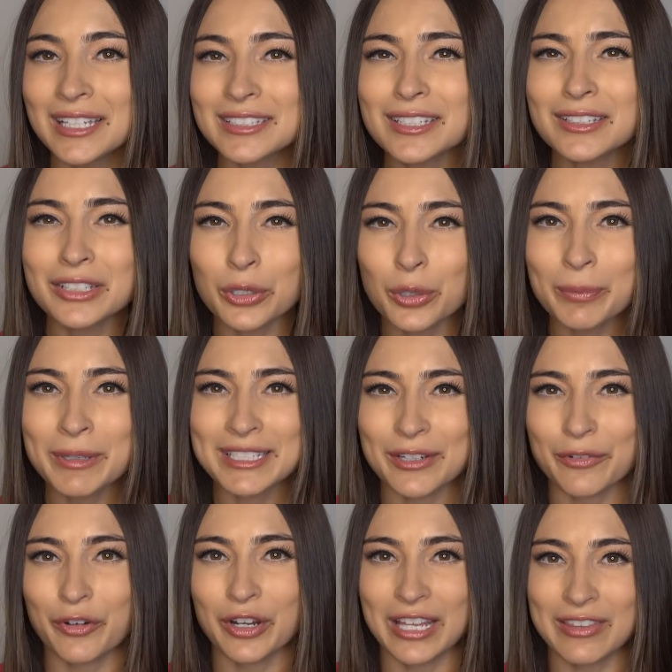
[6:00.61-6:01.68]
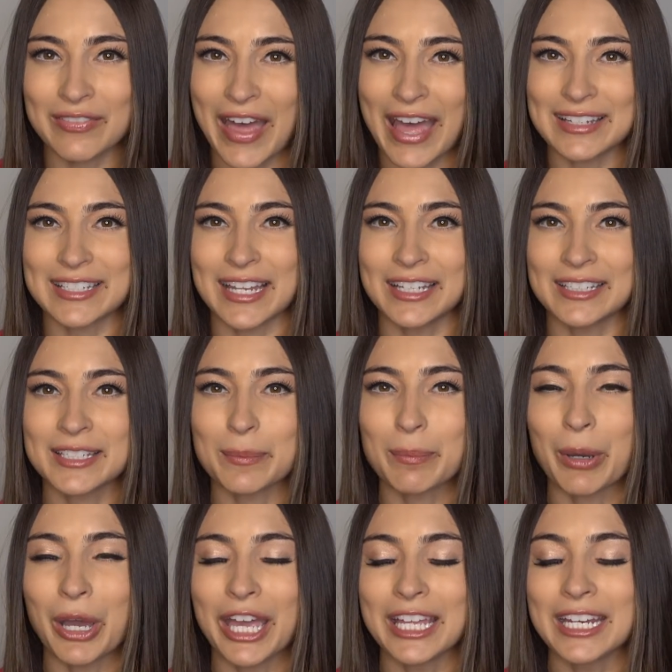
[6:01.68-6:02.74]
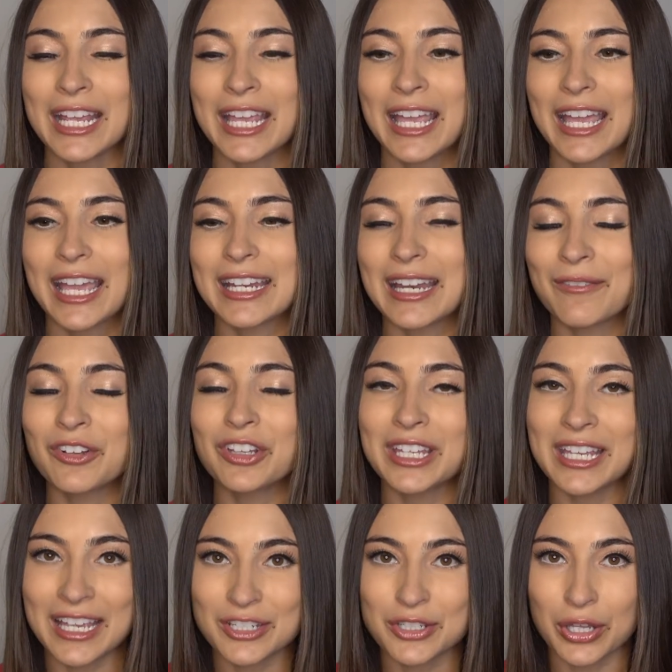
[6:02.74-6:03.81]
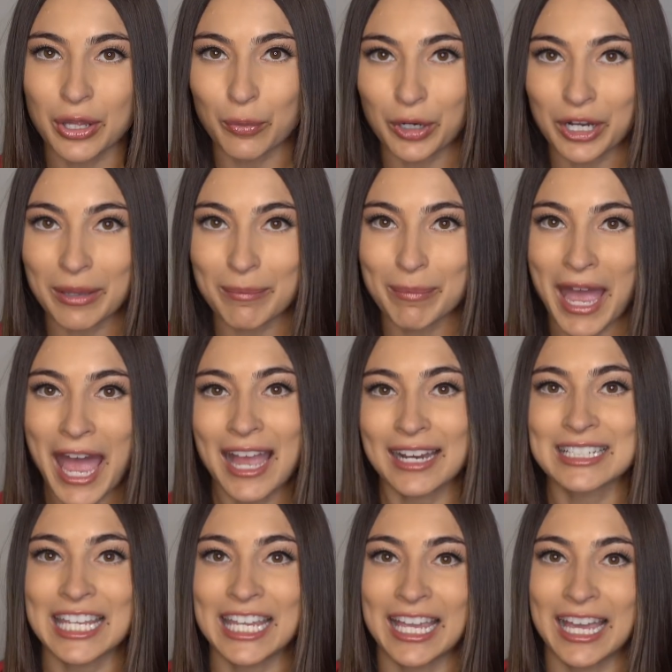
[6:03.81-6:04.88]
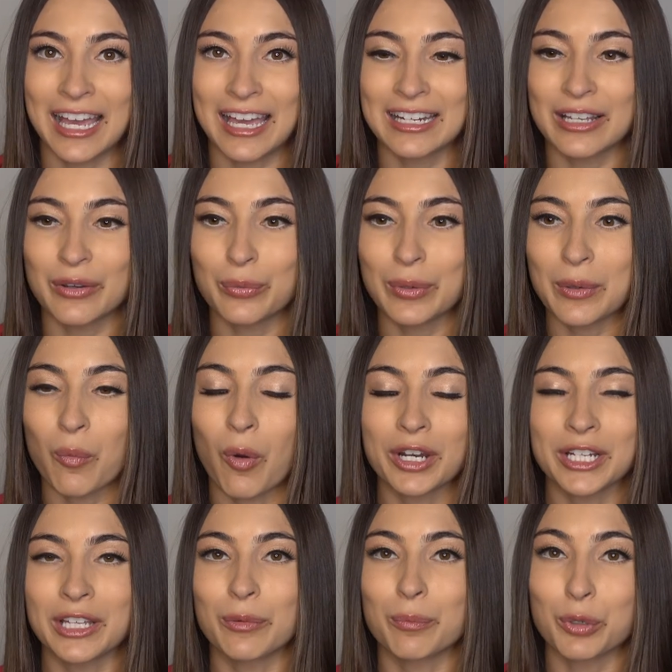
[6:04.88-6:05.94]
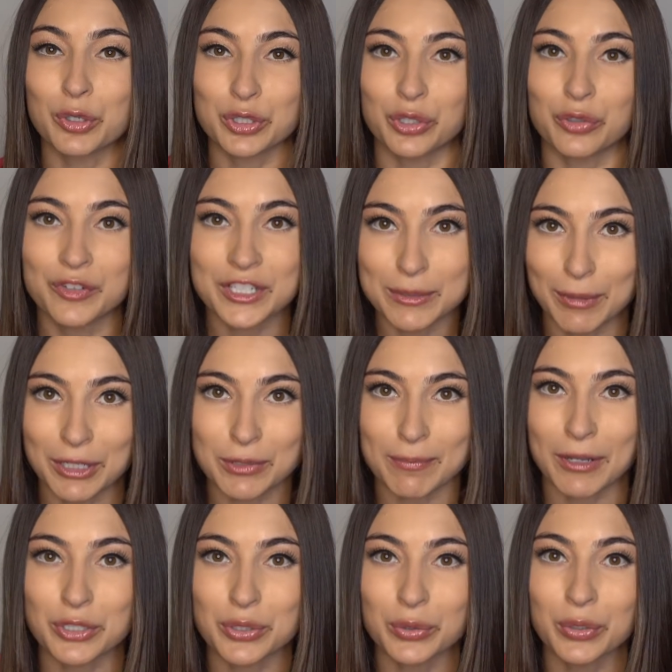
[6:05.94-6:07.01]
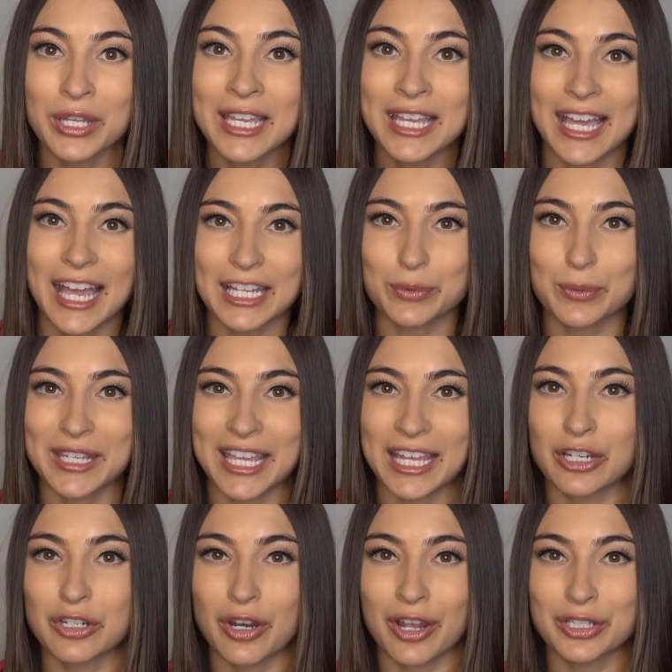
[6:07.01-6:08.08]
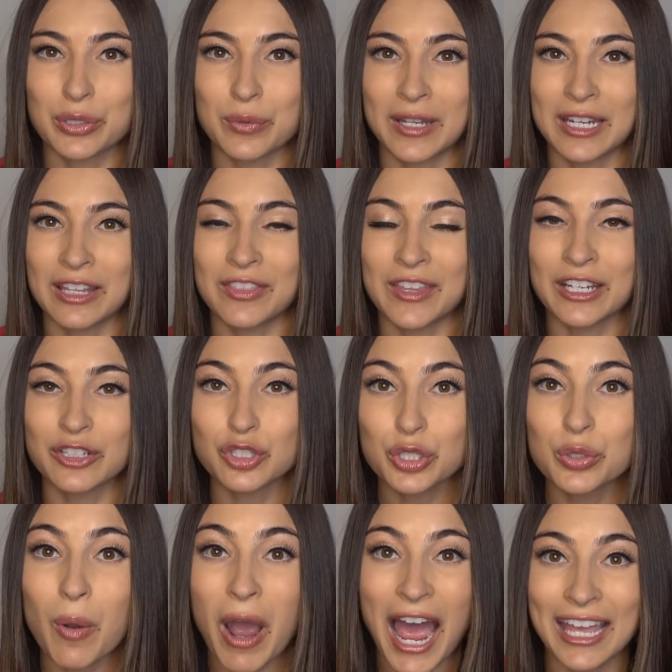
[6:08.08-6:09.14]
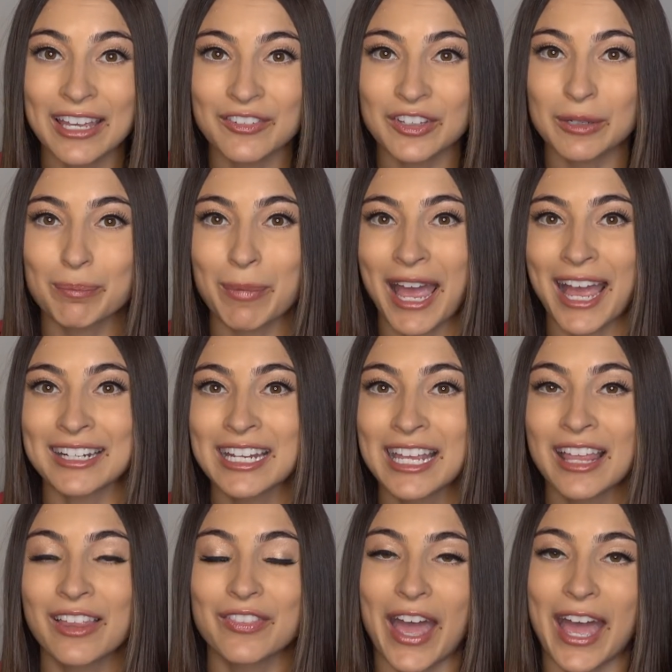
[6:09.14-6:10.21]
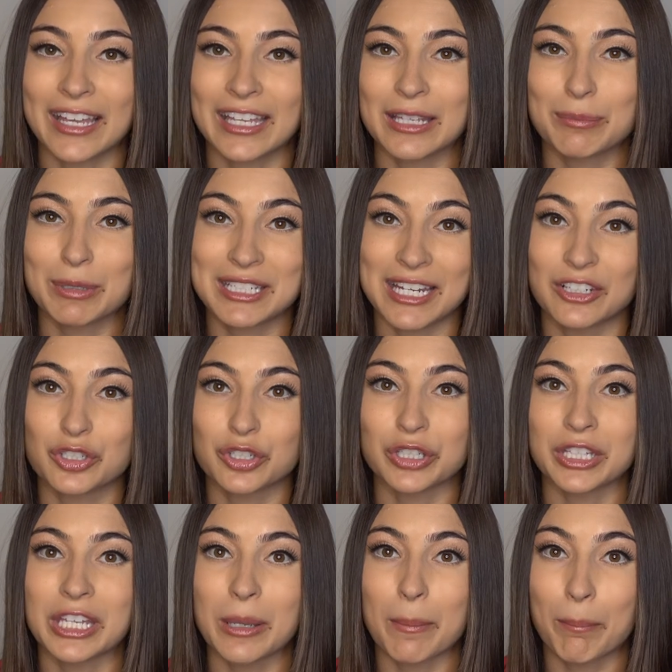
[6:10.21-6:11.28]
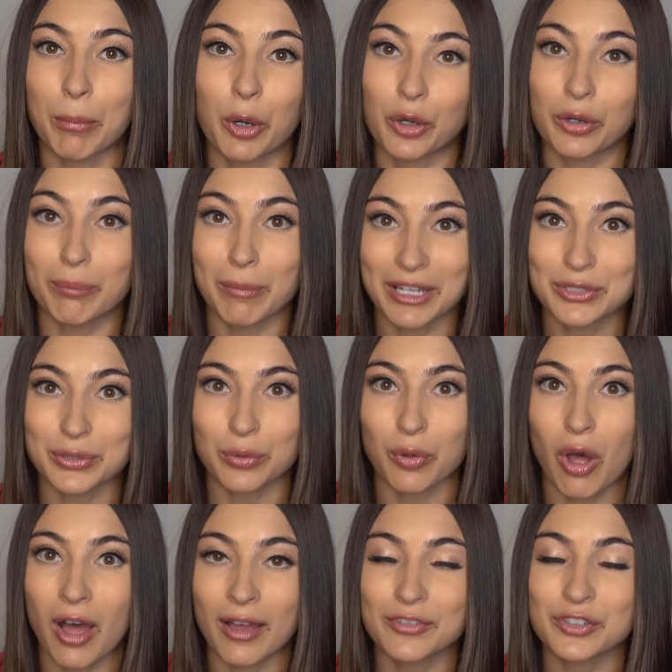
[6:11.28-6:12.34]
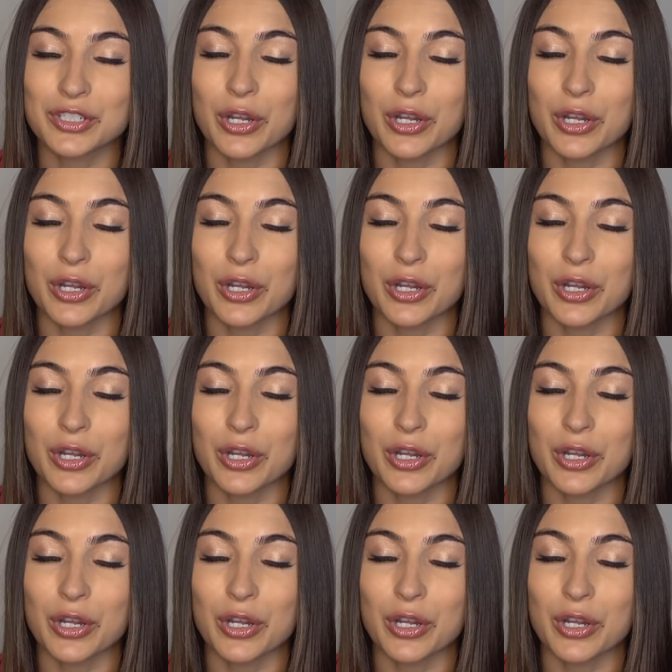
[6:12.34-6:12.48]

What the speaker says: it's a little bit different in that sense, but it definitely is lower impact, and we want to preserve as much muscle as we can and not do anything too high of impact that can potentially burn muscle off.